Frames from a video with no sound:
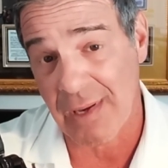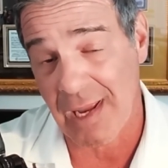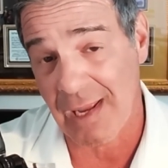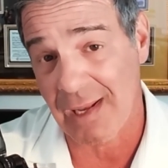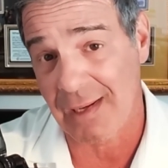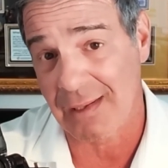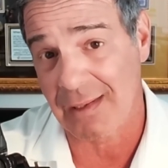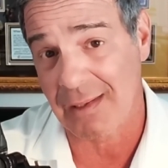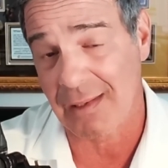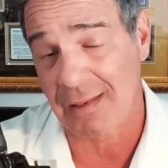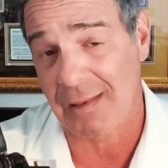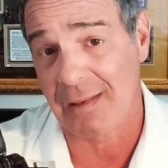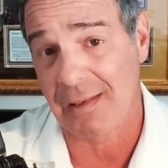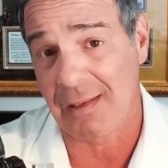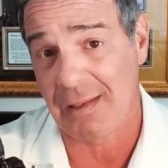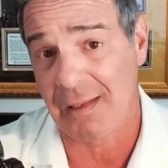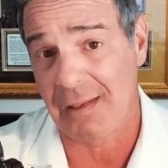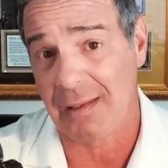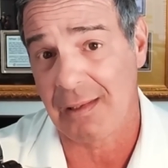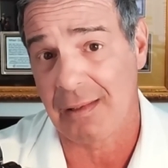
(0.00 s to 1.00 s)
And
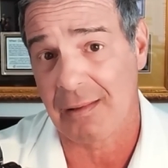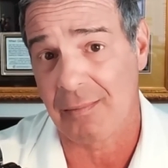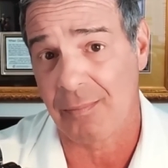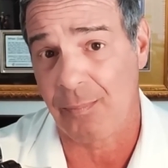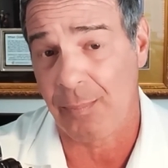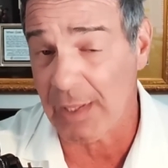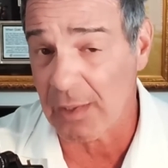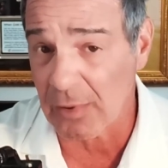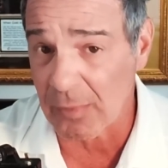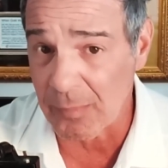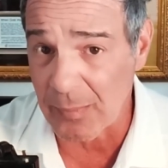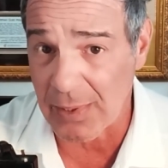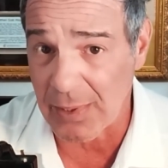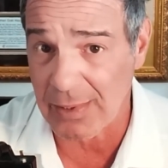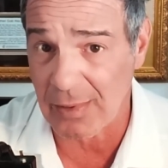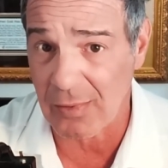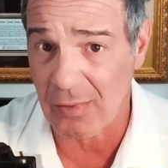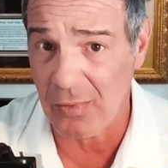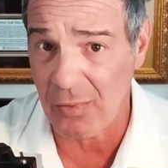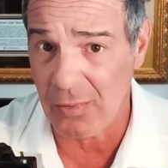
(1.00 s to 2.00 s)
the bigger
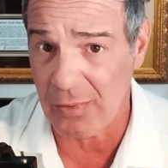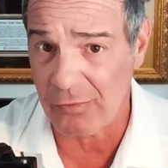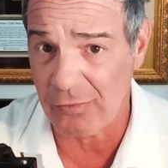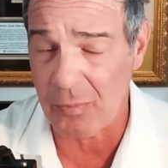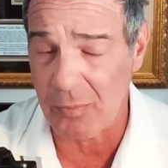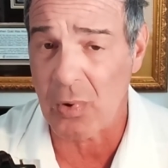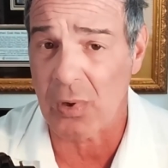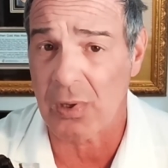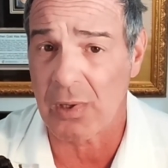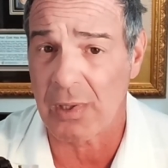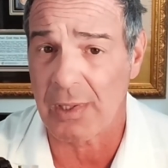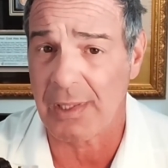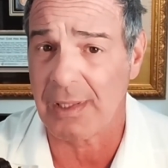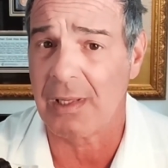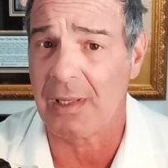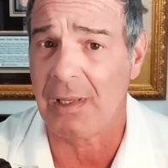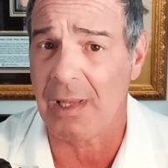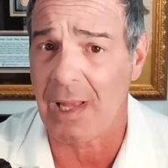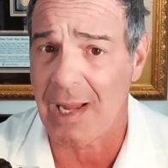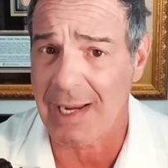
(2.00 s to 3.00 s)
money, who is more
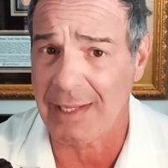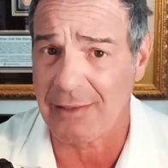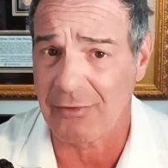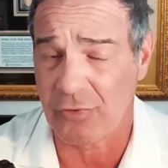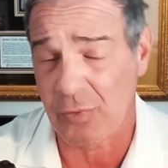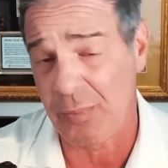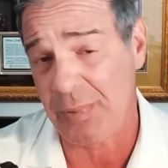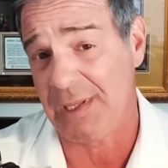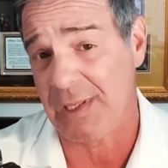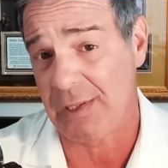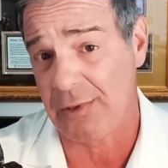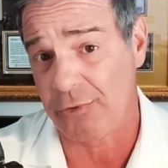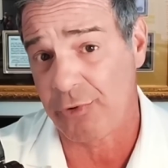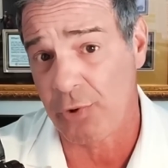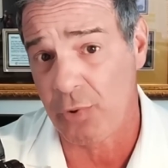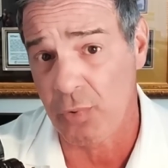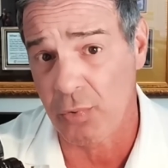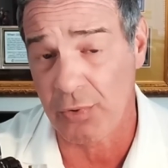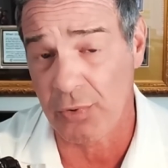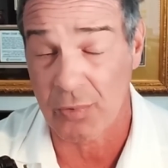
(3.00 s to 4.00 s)
inclined to be in
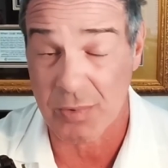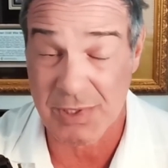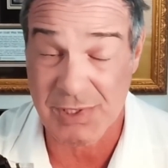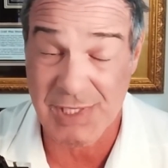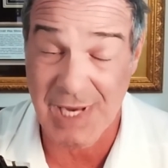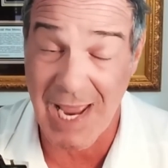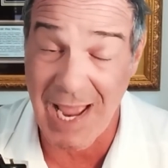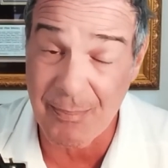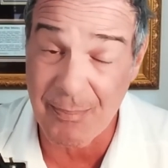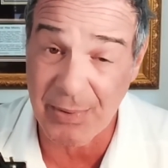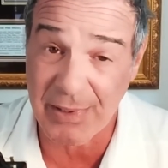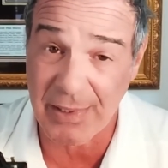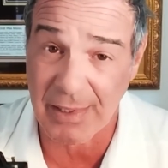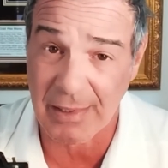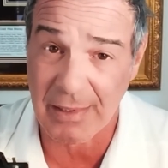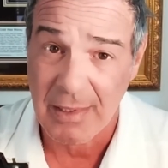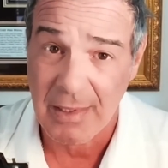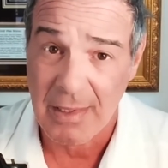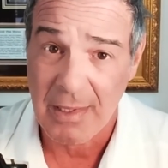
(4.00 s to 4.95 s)
tune to what's happening,